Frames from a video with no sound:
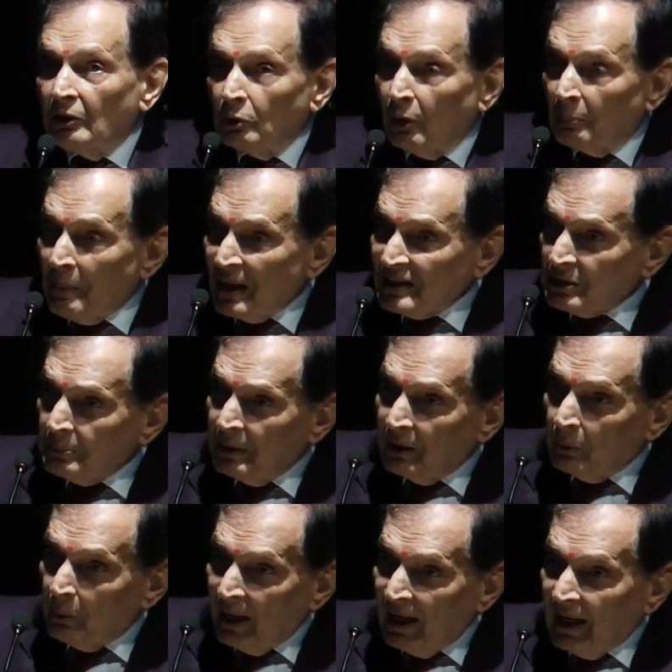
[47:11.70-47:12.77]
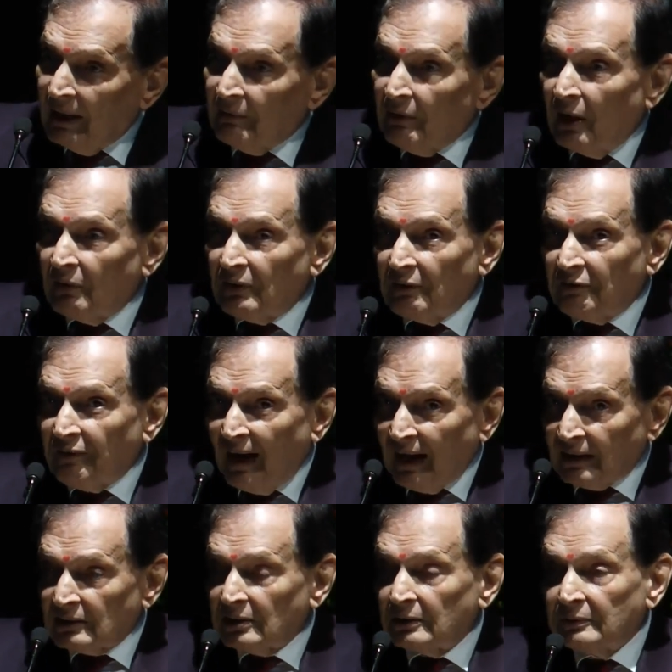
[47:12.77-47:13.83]
You must be aware of the
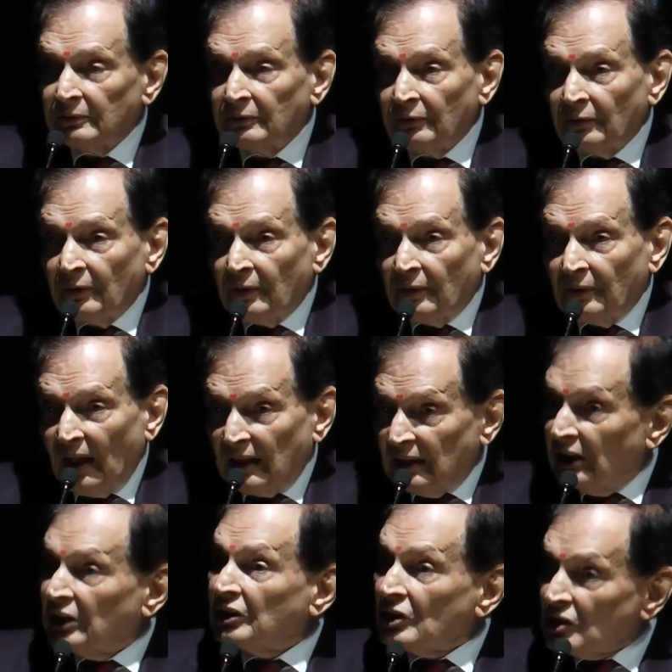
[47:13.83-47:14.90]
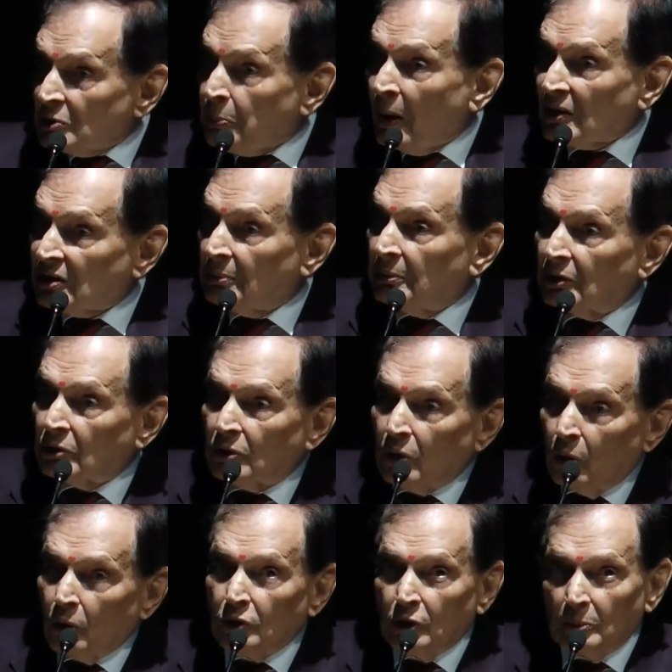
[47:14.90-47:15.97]
fact that it is possible to
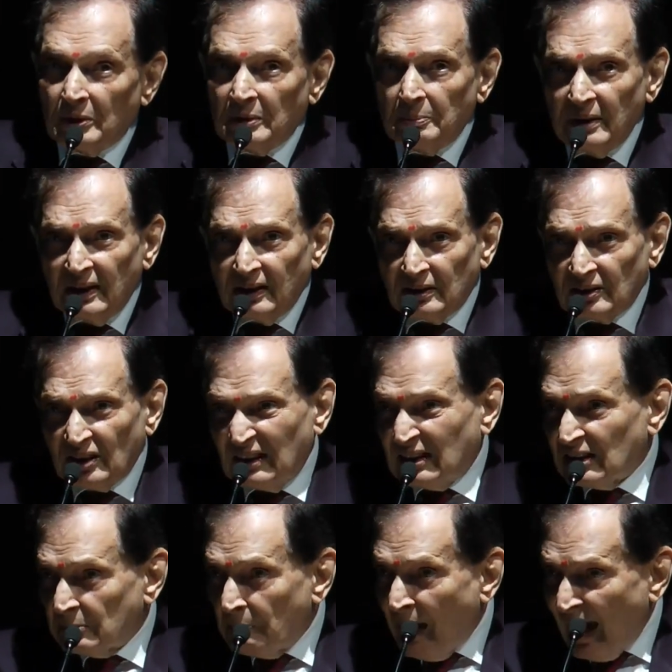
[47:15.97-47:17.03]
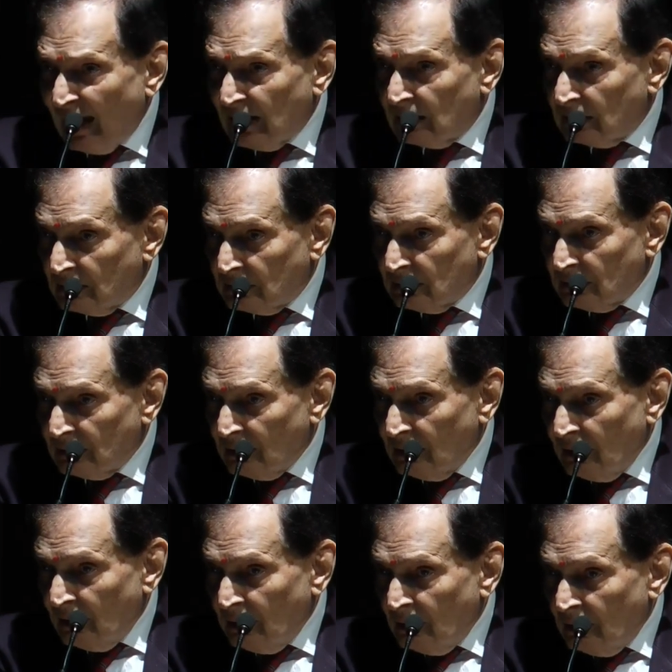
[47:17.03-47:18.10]
clone human beings. It is banned.
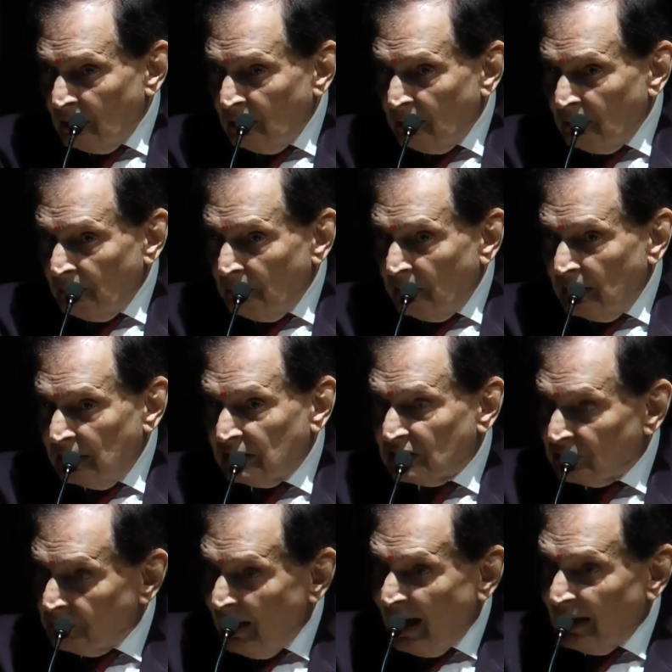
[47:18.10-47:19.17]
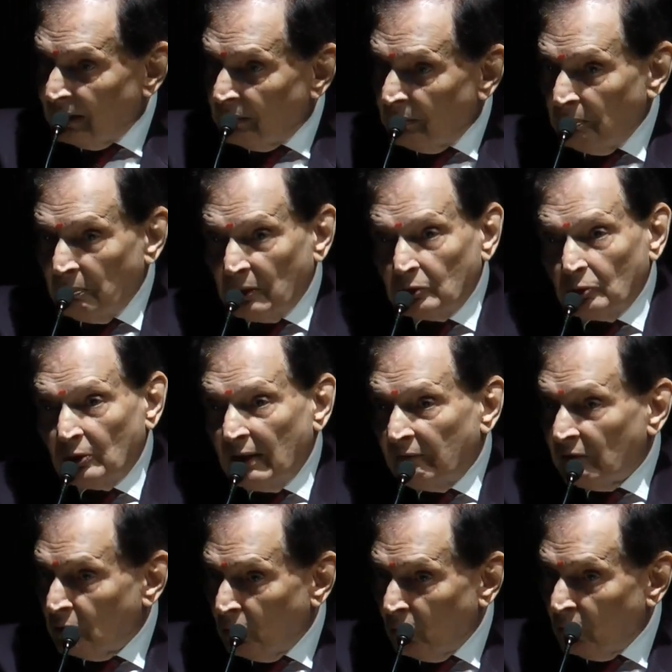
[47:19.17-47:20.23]
It is banned, but you
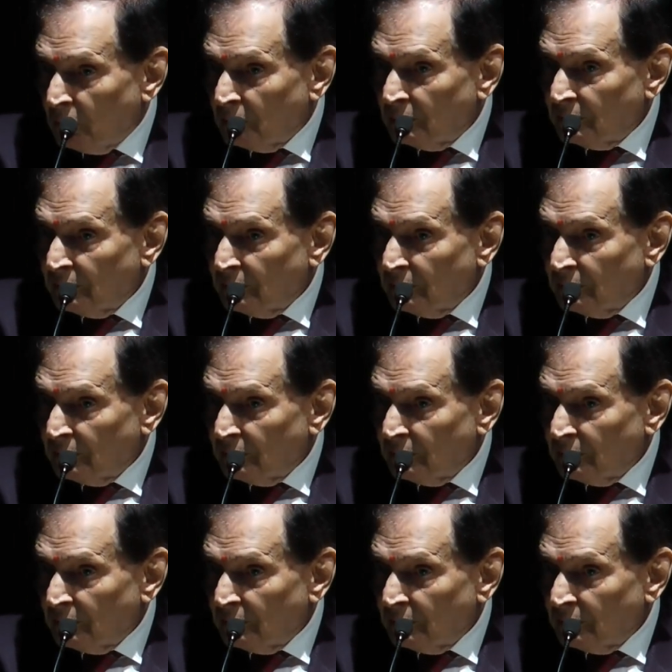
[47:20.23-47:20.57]
never know